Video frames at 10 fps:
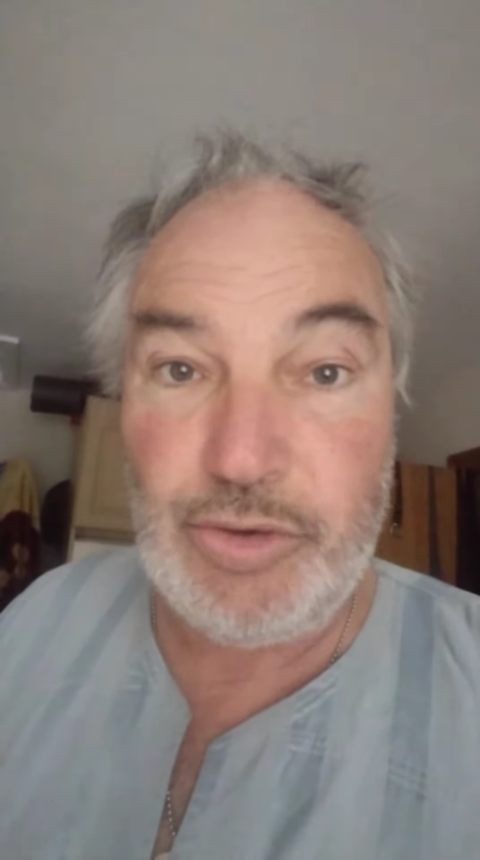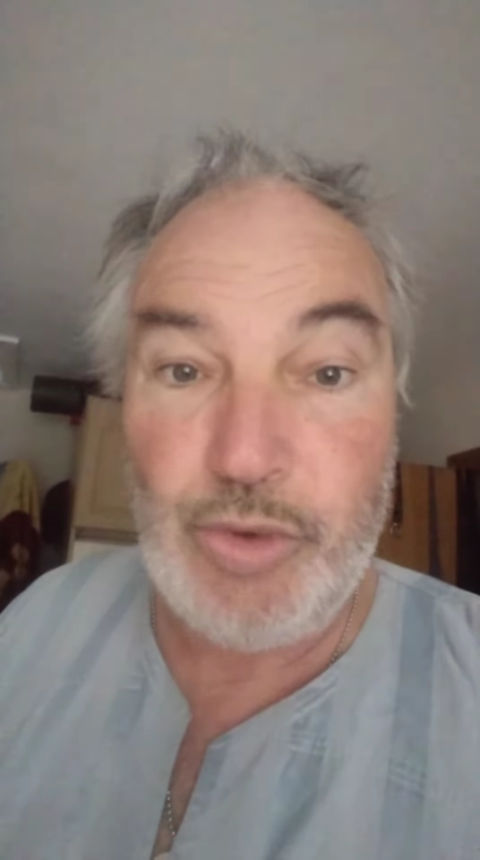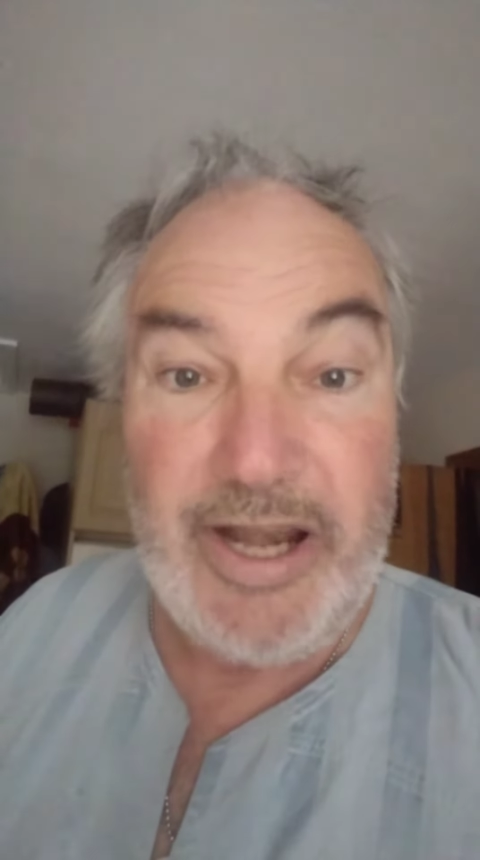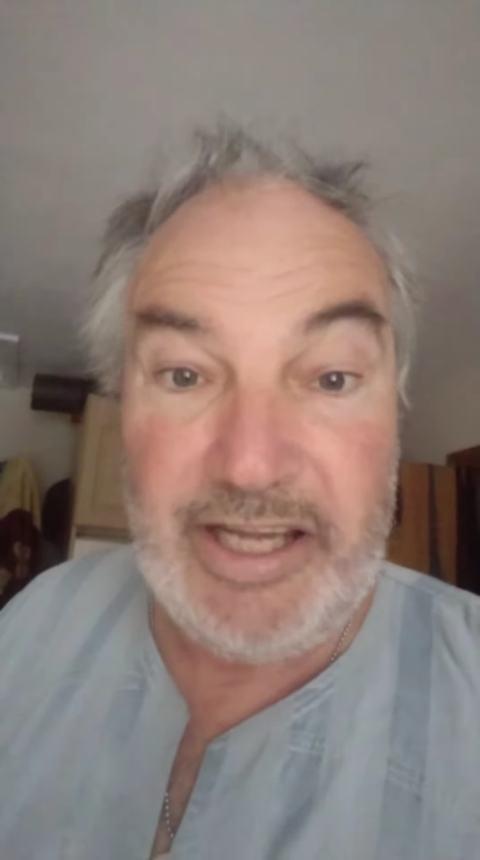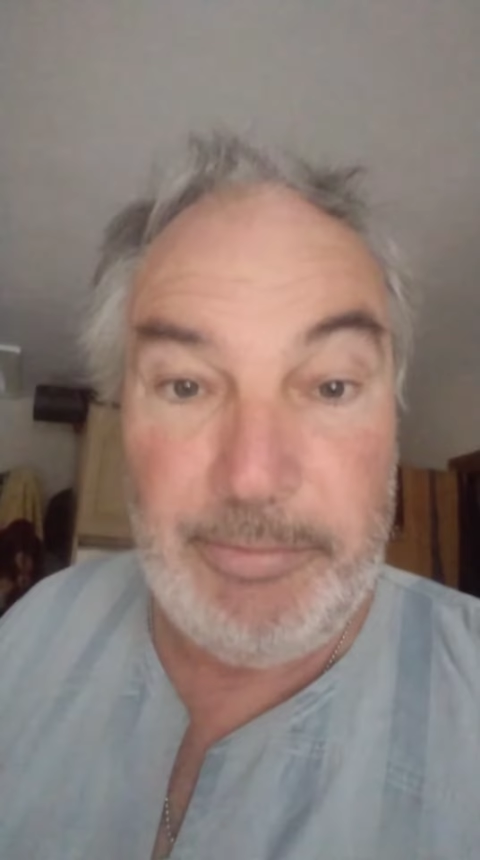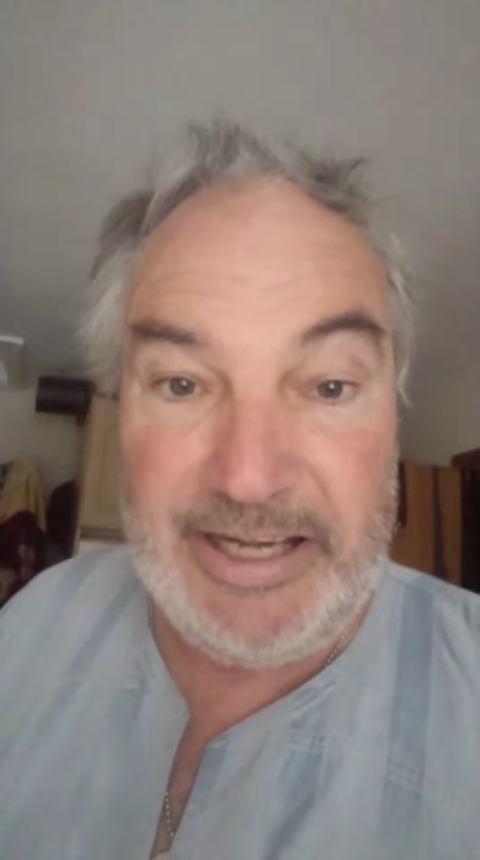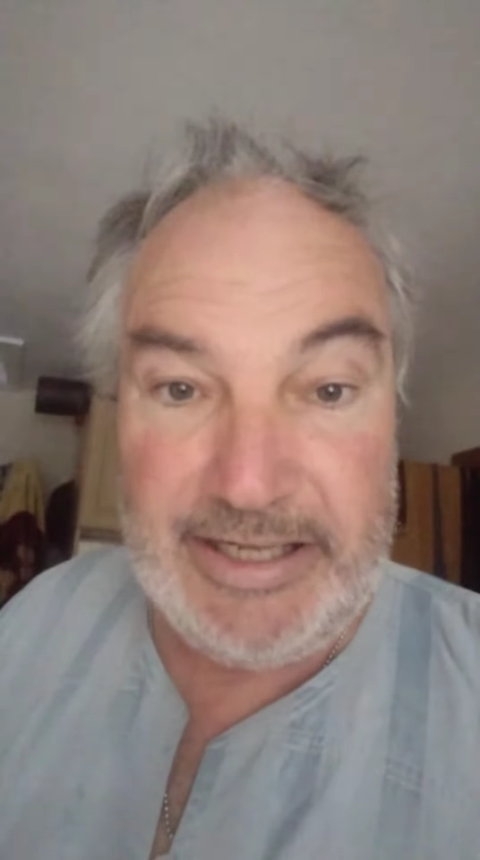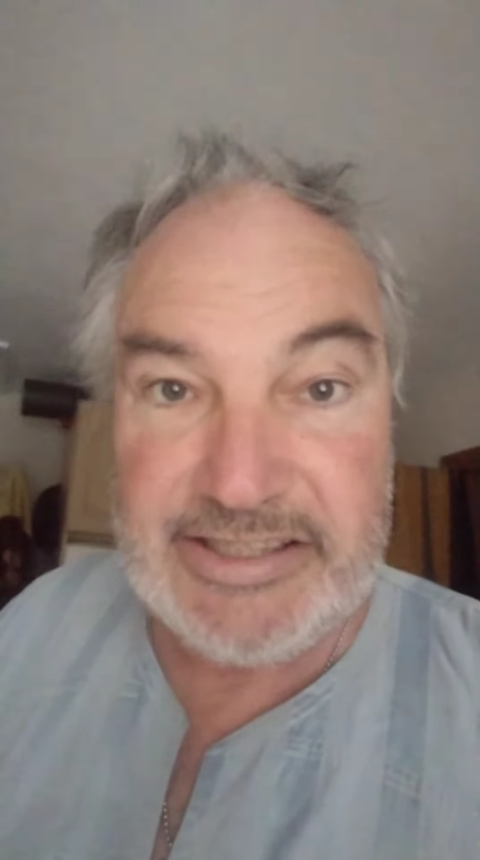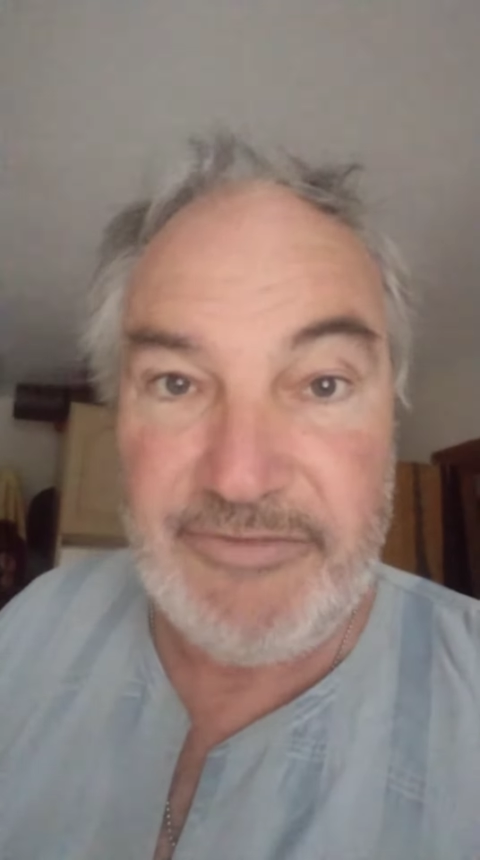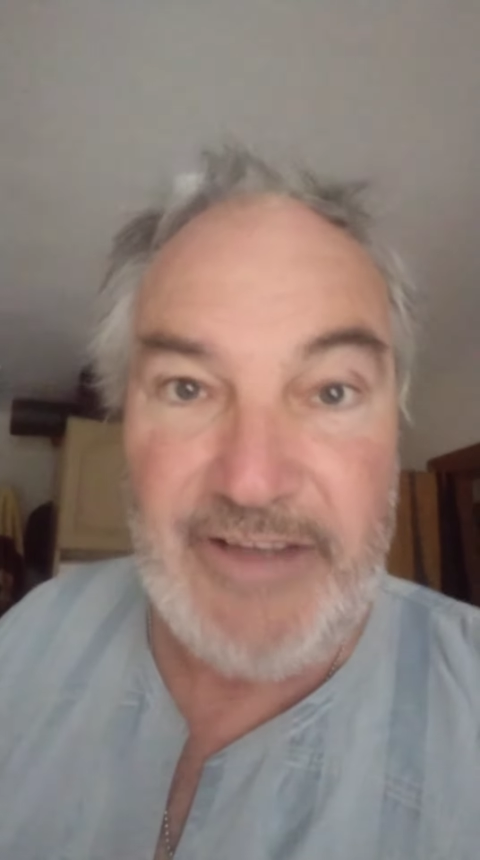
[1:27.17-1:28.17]
20
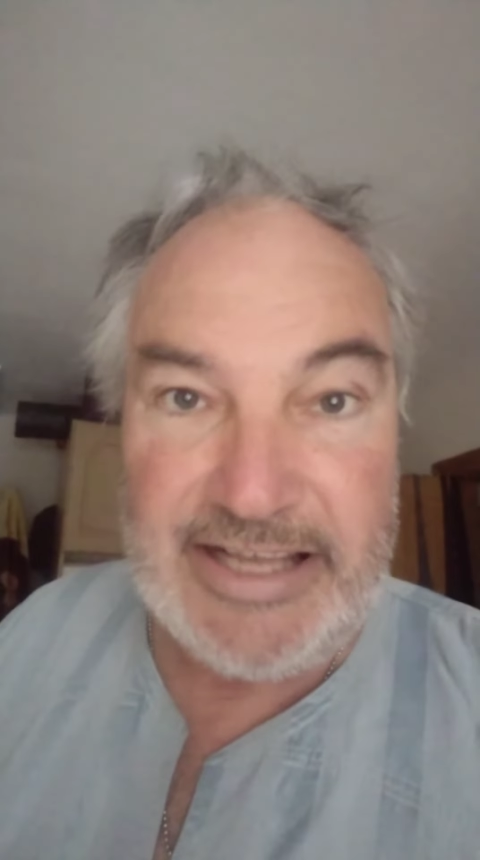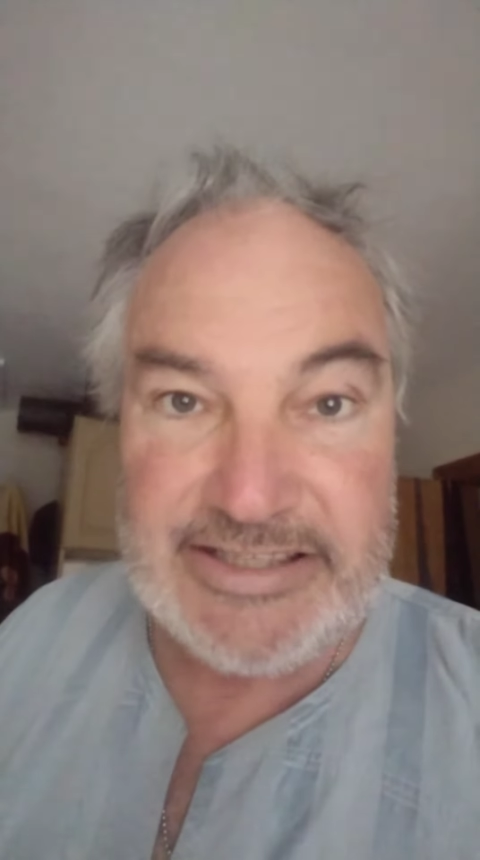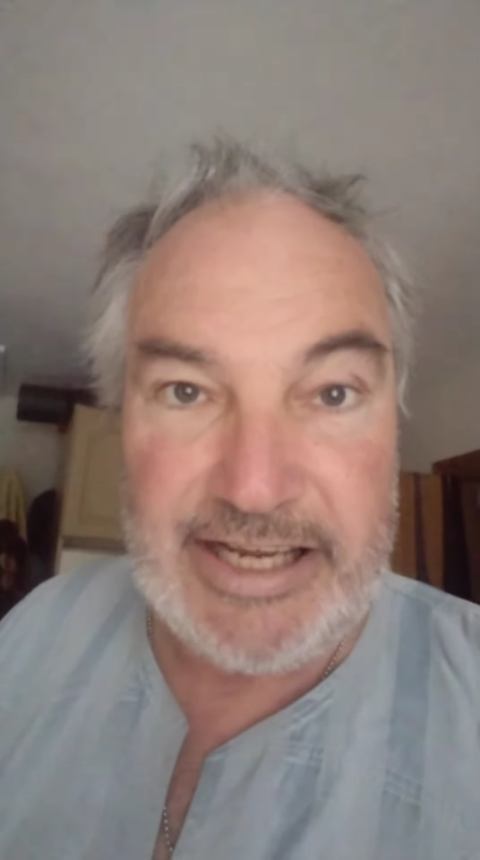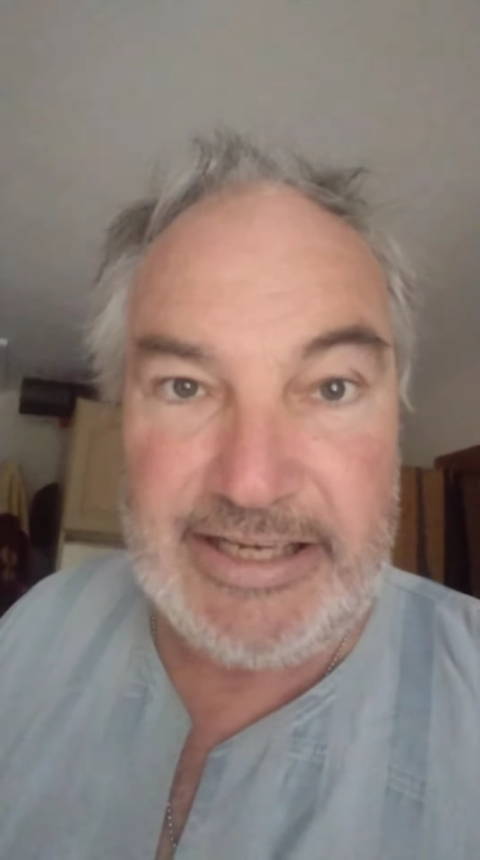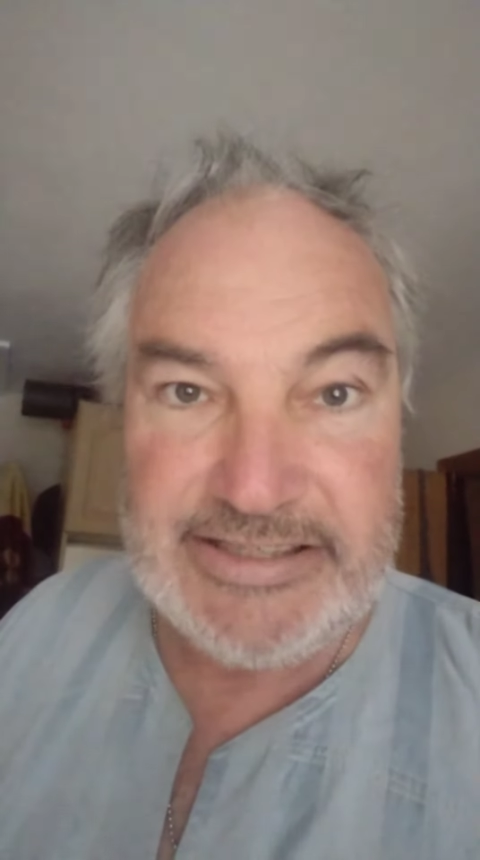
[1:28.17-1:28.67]
minutes of asking,